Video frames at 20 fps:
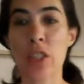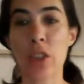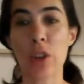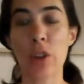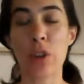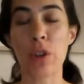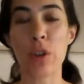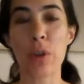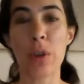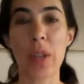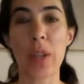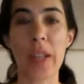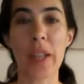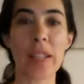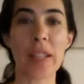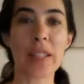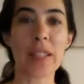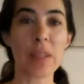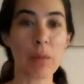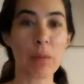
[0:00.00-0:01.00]
So,
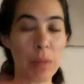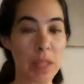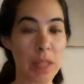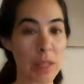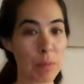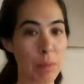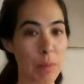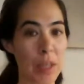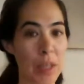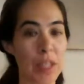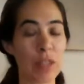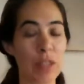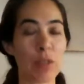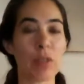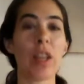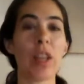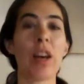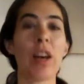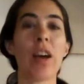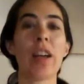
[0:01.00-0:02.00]
I guess my name is May
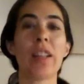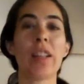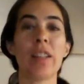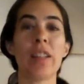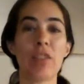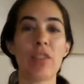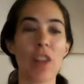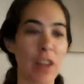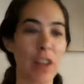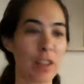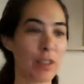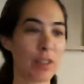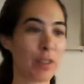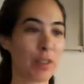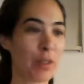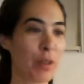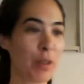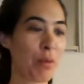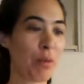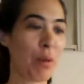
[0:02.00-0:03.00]
Doldelau. I live in
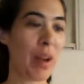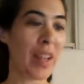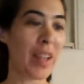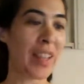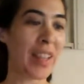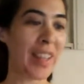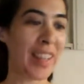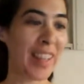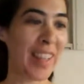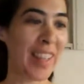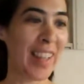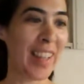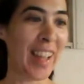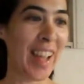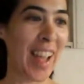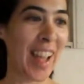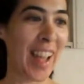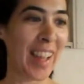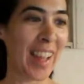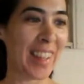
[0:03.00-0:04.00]
Honolulu, Hawaii.
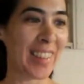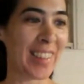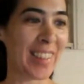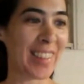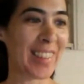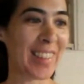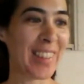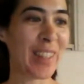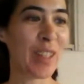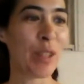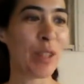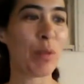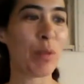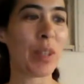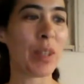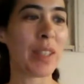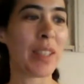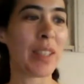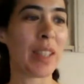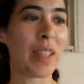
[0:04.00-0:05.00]
And
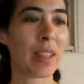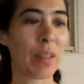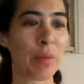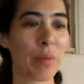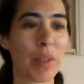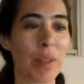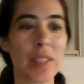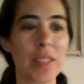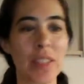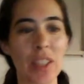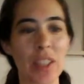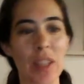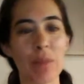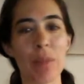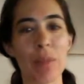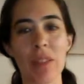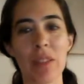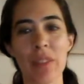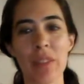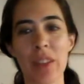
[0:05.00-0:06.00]
one day I'll get my
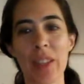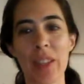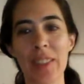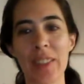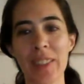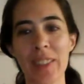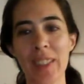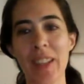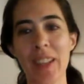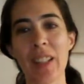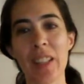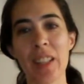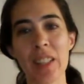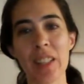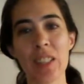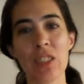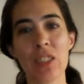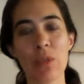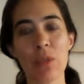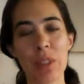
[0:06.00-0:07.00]
Instagram live on. I
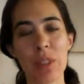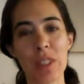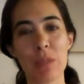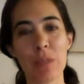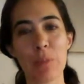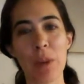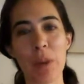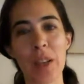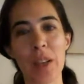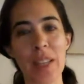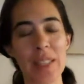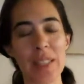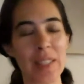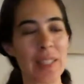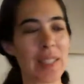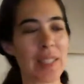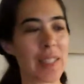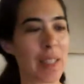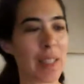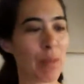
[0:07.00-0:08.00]
like to do all these
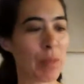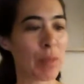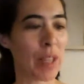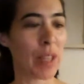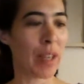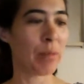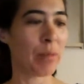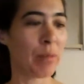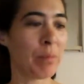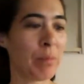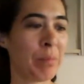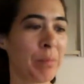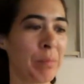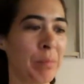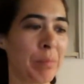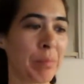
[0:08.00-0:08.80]
broadcasts at the same time.